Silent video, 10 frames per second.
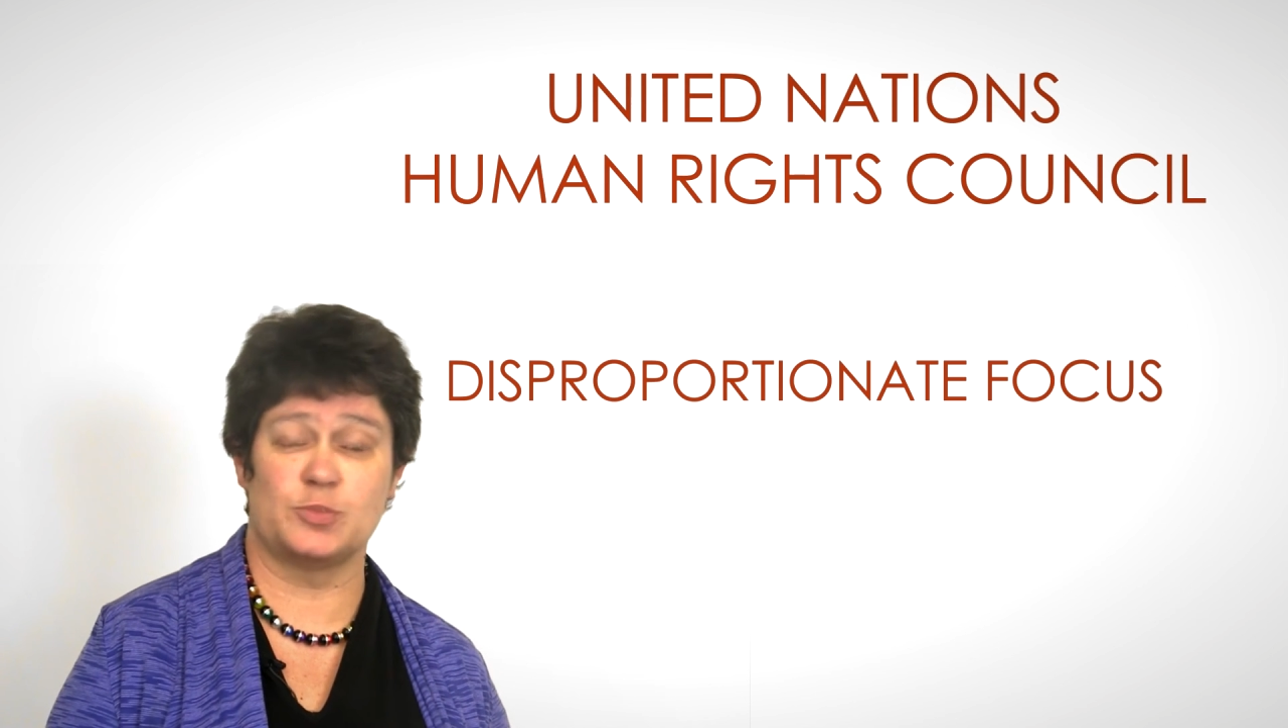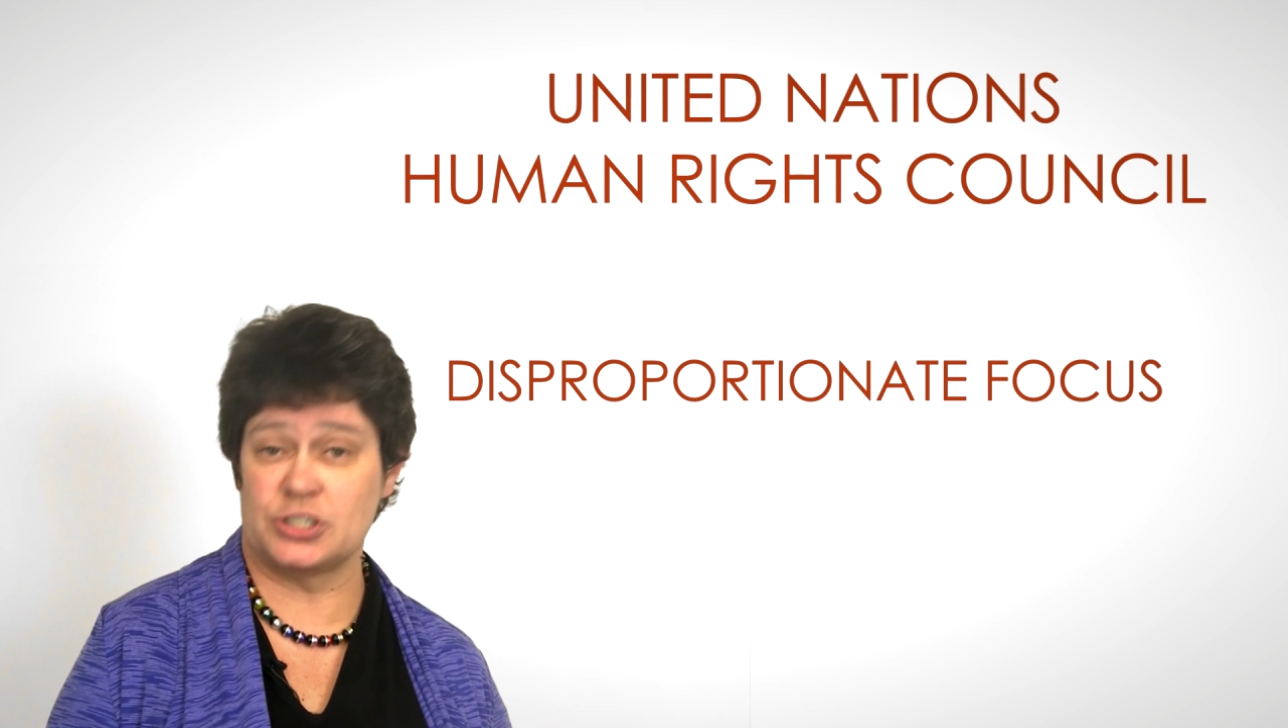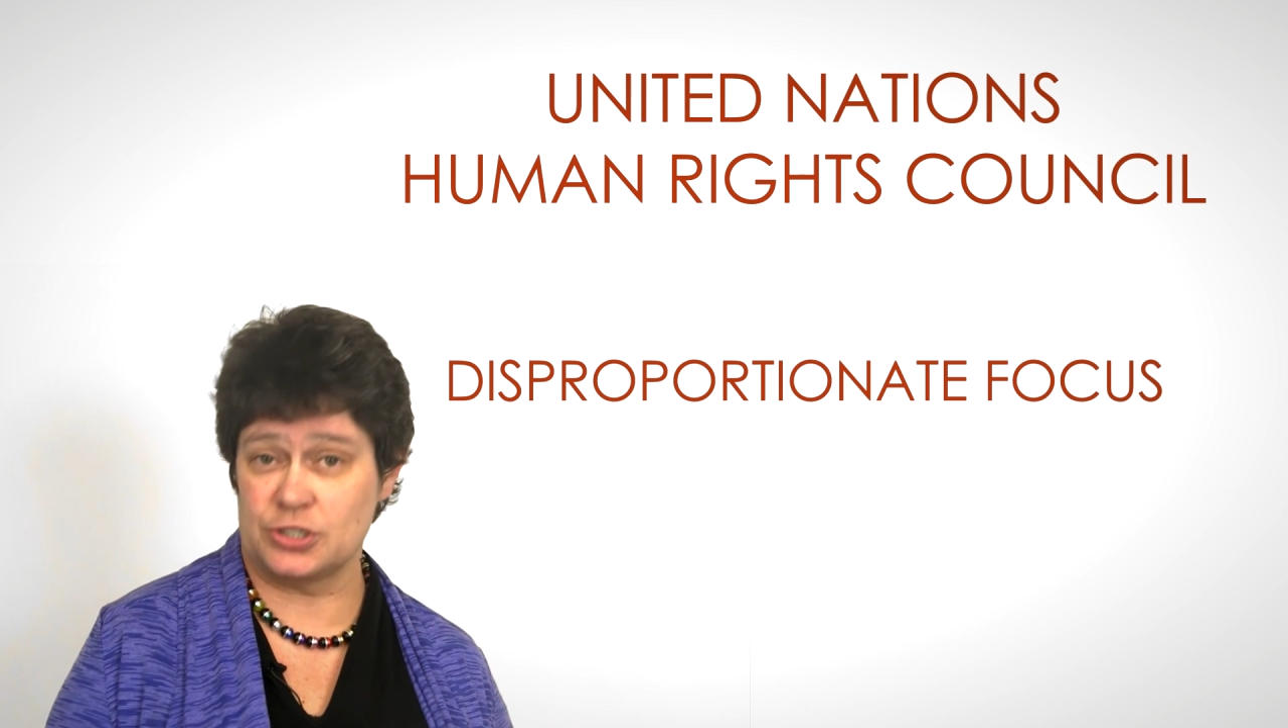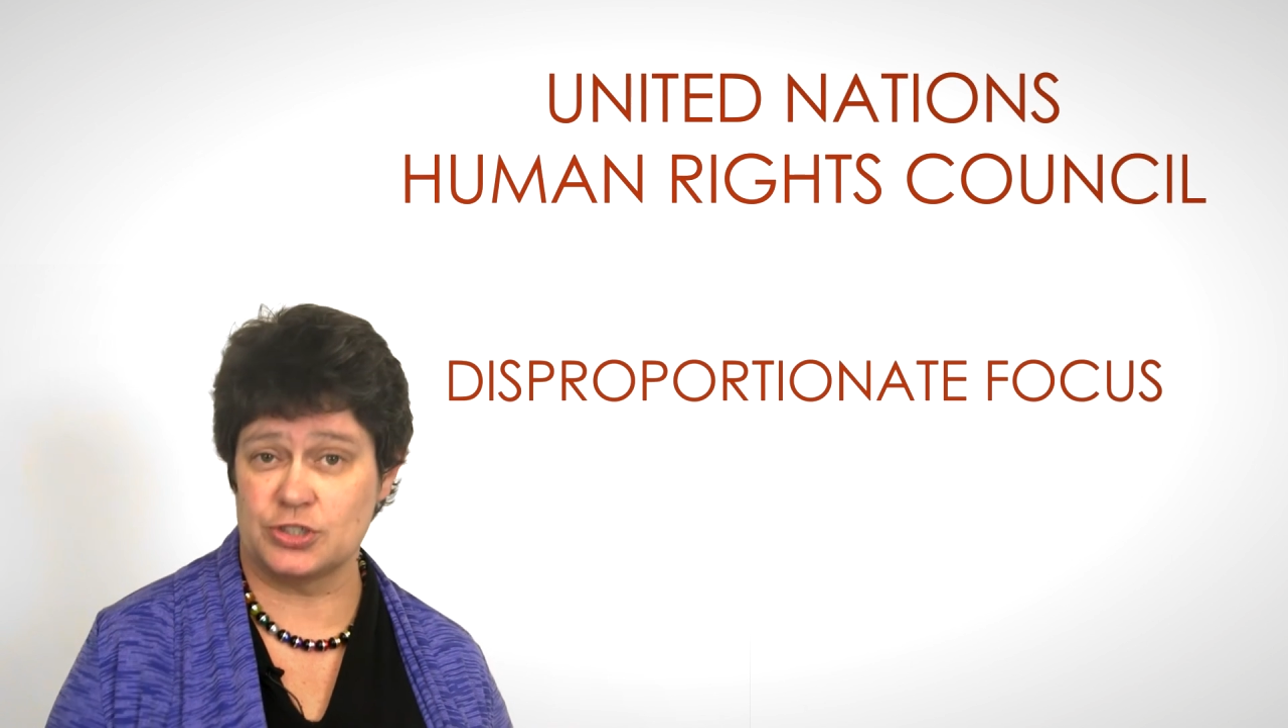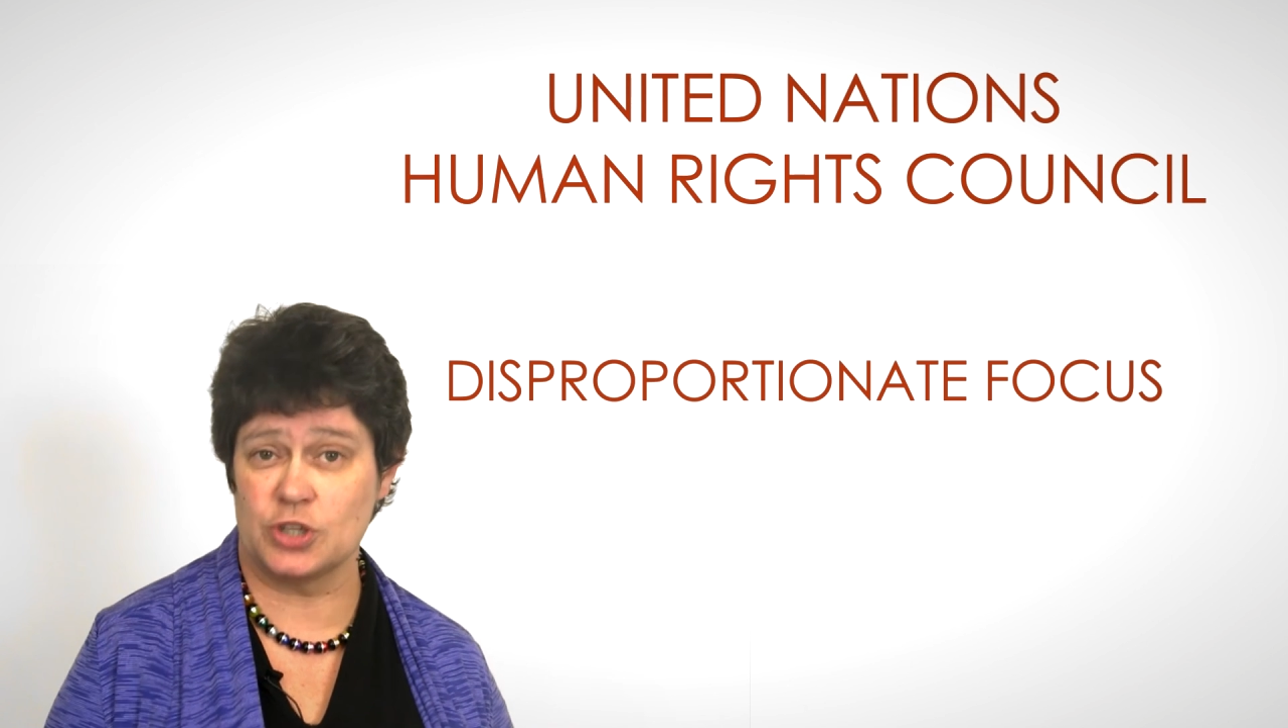
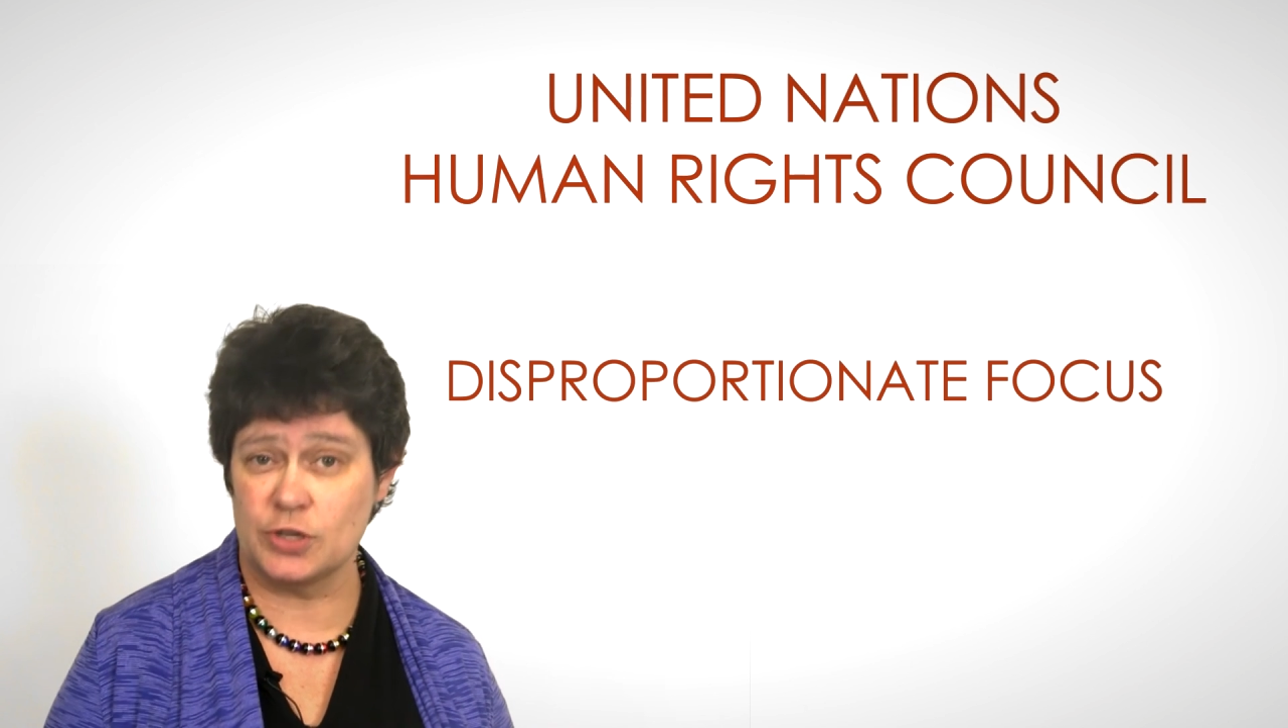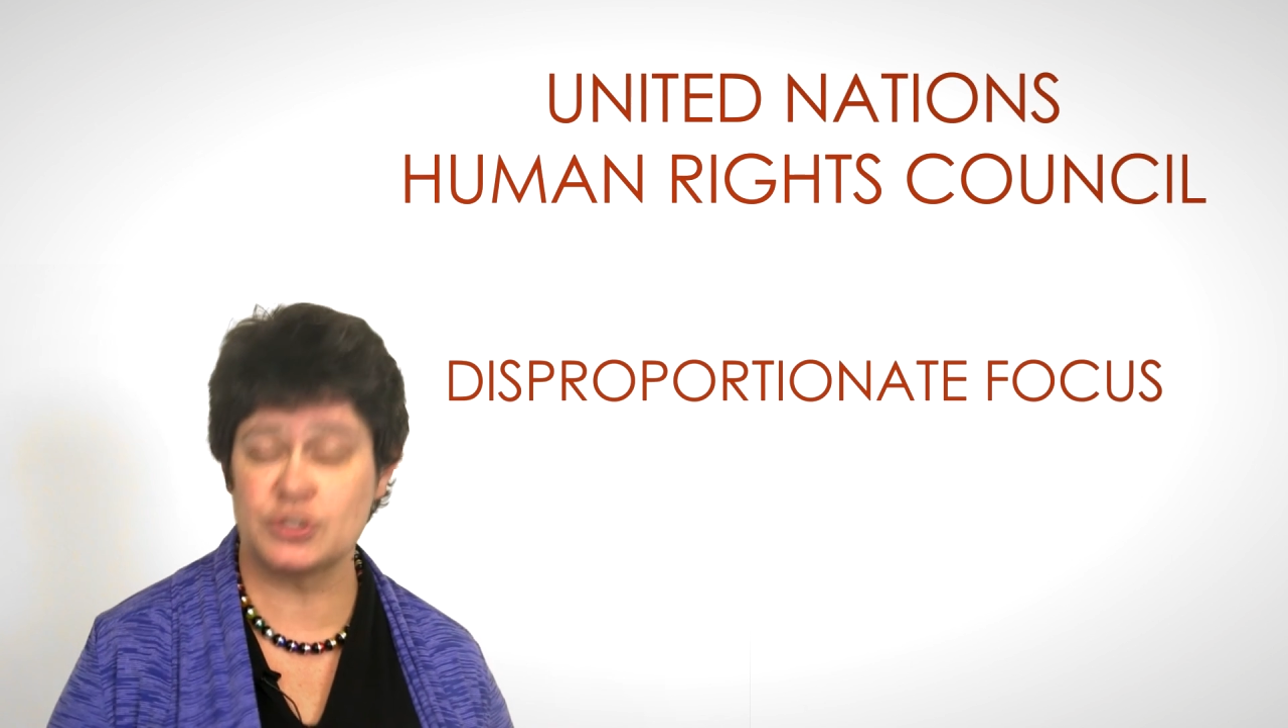which deserve